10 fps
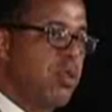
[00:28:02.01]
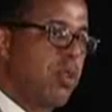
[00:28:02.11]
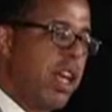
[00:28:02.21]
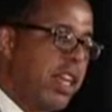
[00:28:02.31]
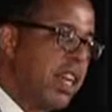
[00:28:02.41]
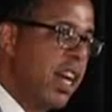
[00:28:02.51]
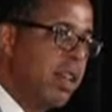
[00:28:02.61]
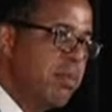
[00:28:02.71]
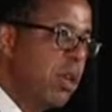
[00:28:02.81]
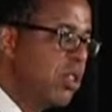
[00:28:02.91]
the right
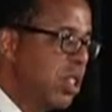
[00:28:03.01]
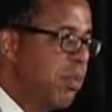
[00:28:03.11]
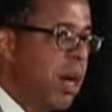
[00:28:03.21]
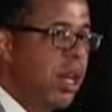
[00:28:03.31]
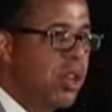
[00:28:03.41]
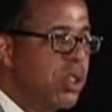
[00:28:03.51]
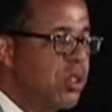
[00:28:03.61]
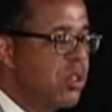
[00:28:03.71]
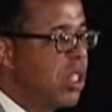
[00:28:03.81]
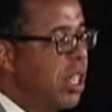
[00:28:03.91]
kind of
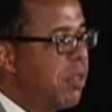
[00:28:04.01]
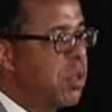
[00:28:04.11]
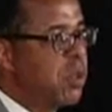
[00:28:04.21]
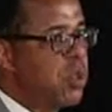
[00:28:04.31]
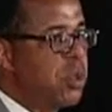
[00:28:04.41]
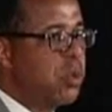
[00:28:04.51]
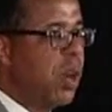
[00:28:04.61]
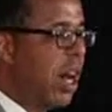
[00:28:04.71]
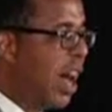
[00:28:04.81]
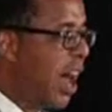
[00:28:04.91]
multi-monitors, and if you do
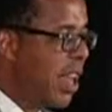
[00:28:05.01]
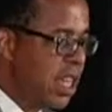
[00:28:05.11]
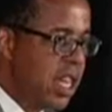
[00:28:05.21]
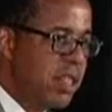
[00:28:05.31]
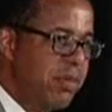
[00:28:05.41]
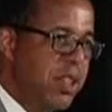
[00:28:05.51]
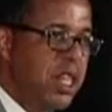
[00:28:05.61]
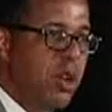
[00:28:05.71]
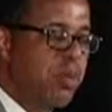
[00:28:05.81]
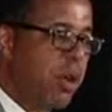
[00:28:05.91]
high-end
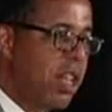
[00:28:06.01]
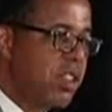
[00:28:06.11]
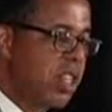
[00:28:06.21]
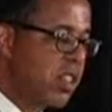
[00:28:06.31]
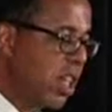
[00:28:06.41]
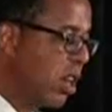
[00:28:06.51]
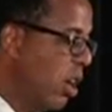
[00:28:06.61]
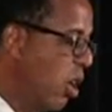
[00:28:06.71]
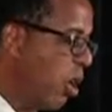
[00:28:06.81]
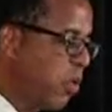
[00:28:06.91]
video processing,
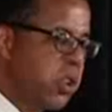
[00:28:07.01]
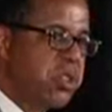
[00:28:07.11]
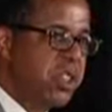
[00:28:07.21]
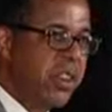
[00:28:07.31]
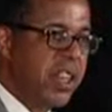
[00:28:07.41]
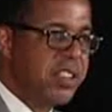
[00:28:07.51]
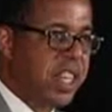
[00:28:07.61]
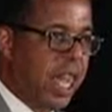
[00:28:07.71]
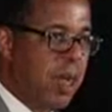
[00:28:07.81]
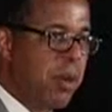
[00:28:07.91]
or if you're a serious
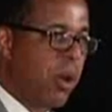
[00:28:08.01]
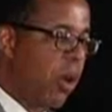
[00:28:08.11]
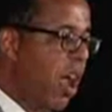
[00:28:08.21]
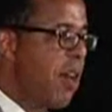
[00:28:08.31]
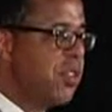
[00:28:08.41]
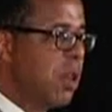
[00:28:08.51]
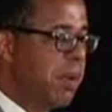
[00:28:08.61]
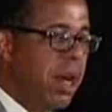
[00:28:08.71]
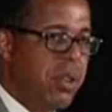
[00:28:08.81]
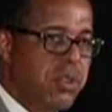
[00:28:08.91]
gamer or have
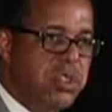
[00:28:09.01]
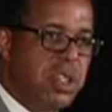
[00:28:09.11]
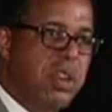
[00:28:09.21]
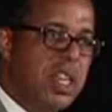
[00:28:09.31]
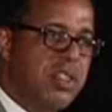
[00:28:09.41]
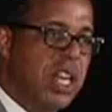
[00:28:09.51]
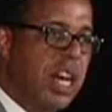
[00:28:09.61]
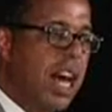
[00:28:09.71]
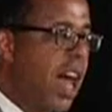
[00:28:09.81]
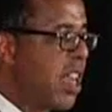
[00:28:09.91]
some other serious
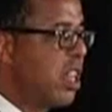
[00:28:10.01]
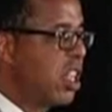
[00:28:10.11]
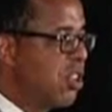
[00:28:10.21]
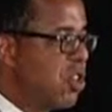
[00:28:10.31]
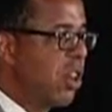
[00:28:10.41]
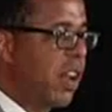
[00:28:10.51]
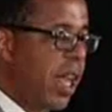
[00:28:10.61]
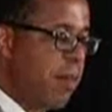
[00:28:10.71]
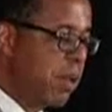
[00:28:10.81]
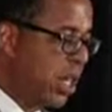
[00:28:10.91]
high-end engineering
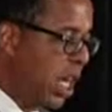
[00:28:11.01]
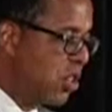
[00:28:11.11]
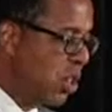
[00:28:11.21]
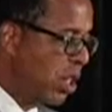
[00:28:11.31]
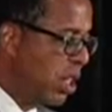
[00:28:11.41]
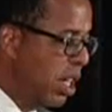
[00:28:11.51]
application.